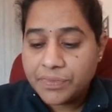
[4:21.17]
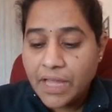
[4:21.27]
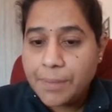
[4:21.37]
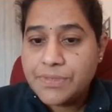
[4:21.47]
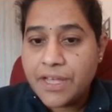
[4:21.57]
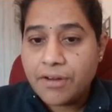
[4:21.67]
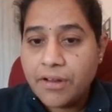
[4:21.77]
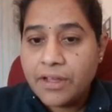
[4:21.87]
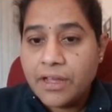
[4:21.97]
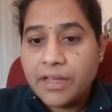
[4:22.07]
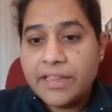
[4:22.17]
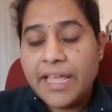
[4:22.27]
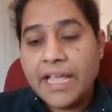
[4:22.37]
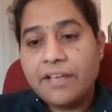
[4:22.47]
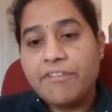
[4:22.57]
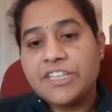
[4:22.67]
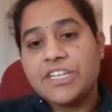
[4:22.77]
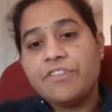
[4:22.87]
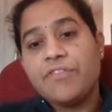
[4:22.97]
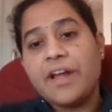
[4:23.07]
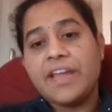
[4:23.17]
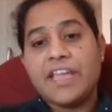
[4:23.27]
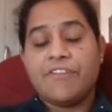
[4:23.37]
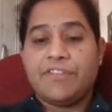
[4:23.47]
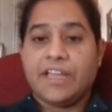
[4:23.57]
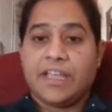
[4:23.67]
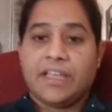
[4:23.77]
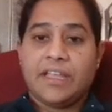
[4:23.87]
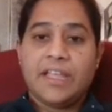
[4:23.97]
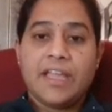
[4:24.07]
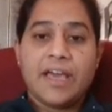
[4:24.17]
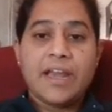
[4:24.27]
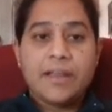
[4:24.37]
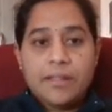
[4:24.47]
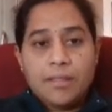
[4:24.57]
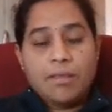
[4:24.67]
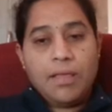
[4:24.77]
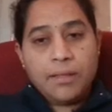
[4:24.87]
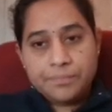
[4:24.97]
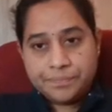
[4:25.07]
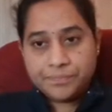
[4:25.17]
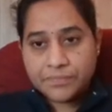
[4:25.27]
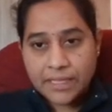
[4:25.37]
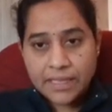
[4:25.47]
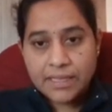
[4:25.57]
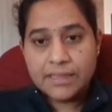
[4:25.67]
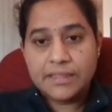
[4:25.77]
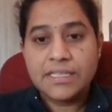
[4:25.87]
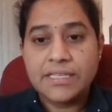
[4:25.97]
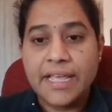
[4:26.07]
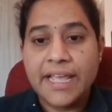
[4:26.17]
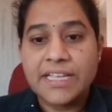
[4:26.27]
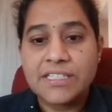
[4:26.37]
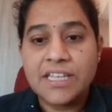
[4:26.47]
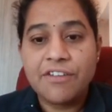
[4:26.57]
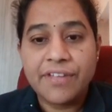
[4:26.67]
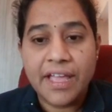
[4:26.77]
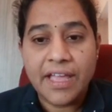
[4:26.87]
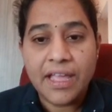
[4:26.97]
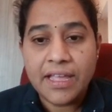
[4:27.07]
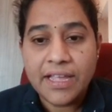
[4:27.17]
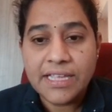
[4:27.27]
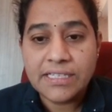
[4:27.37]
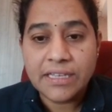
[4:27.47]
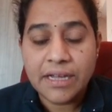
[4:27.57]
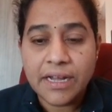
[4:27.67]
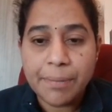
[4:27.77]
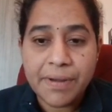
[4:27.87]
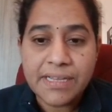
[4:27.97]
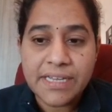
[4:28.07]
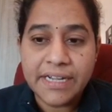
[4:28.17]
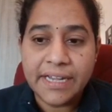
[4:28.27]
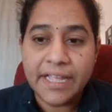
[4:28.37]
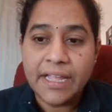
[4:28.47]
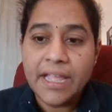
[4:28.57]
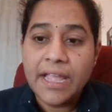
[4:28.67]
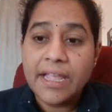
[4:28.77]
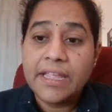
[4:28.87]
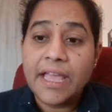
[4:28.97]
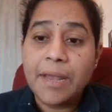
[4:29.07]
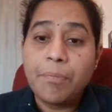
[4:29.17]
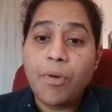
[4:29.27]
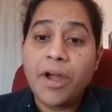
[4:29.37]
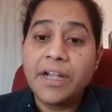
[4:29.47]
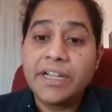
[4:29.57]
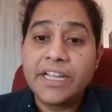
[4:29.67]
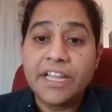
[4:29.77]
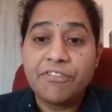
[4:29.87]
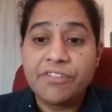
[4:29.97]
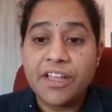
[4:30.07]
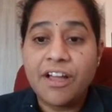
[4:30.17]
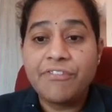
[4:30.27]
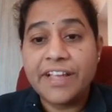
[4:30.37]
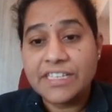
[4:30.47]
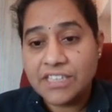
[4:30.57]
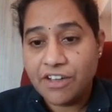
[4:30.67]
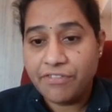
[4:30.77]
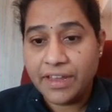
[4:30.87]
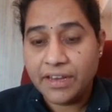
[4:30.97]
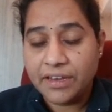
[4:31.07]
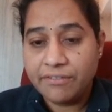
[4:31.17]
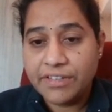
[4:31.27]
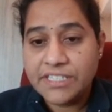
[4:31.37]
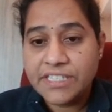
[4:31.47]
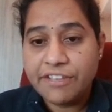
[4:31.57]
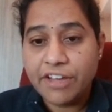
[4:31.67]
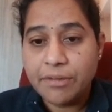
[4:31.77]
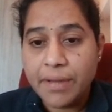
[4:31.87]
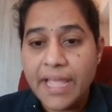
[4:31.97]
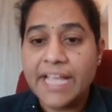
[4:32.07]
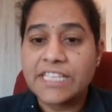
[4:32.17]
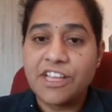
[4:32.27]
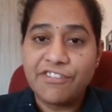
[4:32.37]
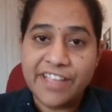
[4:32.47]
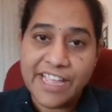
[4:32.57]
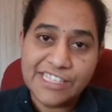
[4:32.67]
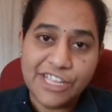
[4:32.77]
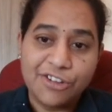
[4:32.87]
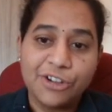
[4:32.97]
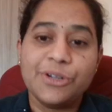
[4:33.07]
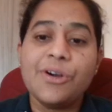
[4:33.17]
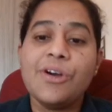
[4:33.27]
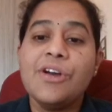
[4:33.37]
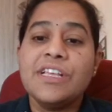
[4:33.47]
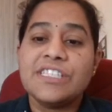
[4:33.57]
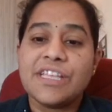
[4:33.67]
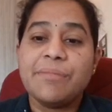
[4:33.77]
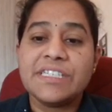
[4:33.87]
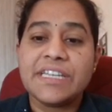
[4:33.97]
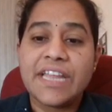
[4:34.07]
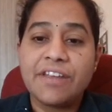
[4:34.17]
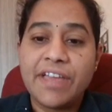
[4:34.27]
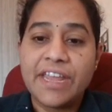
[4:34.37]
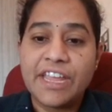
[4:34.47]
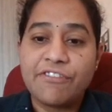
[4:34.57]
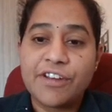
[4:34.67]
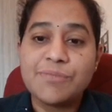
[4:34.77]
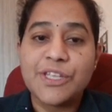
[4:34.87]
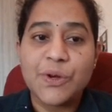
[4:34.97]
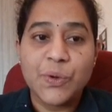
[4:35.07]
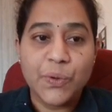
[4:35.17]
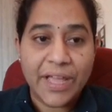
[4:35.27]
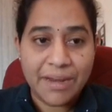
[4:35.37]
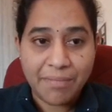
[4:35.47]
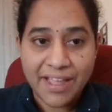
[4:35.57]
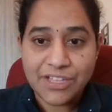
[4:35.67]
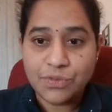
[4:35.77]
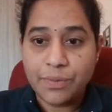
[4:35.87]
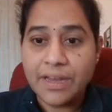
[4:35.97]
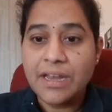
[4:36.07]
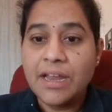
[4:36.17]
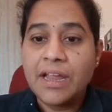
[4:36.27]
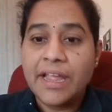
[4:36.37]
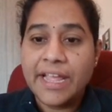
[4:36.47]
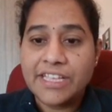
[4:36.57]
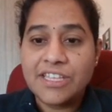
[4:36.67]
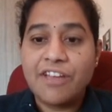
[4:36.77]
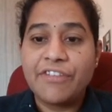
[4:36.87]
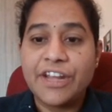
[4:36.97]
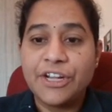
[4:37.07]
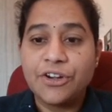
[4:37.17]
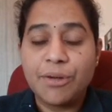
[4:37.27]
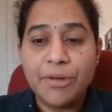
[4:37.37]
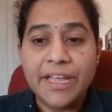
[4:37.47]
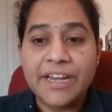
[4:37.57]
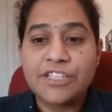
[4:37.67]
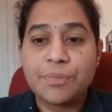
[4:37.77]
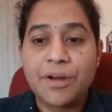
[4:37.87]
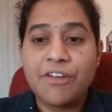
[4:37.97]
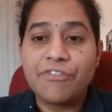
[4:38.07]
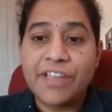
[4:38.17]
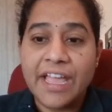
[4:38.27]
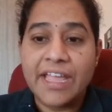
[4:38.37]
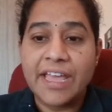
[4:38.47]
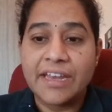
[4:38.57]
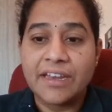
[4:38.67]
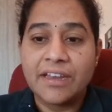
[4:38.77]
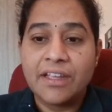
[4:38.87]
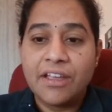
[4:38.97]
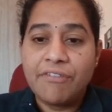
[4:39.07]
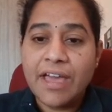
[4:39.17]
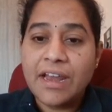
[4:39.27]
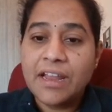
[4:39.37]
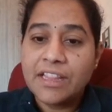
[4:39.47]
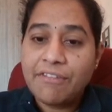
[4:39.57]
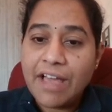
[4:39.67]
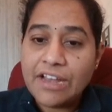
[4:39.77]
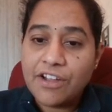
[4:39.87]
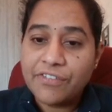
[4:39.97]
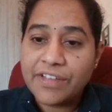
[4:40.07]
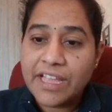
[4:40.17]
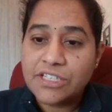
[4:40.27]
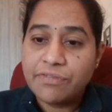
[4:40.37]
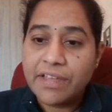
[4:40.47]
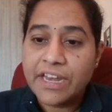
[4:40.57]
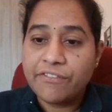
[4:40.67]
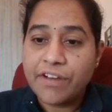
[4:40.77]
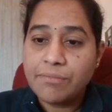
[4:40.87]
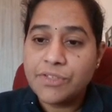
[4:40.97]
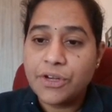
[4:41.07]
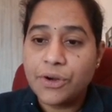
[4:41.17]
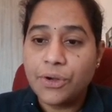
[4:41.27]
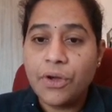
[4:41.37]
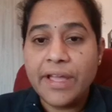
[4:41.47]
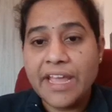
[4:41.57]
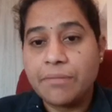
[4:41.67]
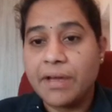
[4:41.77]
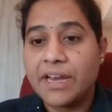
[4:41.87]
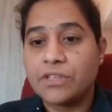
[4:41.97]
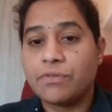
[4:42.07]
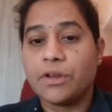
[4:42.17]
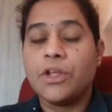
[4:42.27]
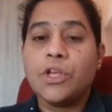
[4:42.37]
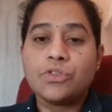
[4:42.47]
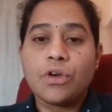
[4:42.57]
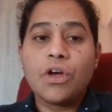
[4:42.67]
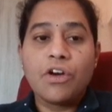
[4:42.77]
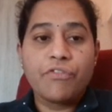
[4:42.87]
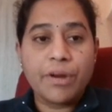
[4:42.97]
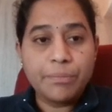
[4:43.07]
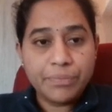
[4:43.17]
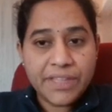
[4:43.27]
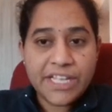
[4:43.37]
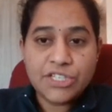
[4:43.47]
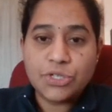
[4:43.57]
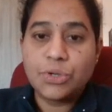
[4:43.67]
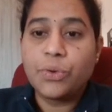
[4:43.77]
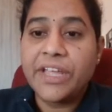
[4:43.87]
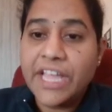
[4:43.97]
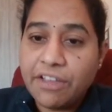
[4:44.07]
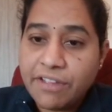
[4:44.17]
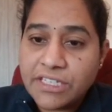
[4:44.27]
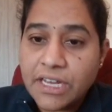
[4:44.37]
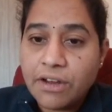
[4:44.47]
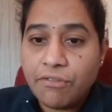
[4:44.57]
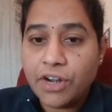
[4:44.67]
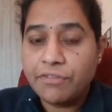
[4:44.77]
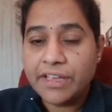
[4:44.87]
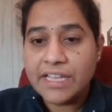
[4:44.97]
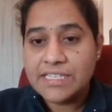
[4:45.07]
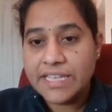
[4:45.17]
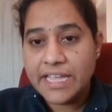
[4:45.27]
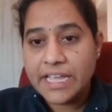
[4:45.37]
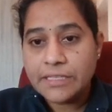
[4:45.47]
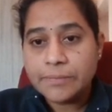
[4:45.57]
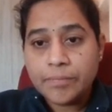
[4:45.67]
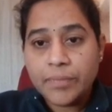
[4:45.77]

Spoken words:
observe the equation for DFT. Here this x of k is representing n point DFT of x of n, which is given by x of k is equal to summation n varying from 0 to n minus 1, x of n into wn raised power of kn, where the value of k is varying from 0 to n minus 1. So, from these two equations, what we can say is,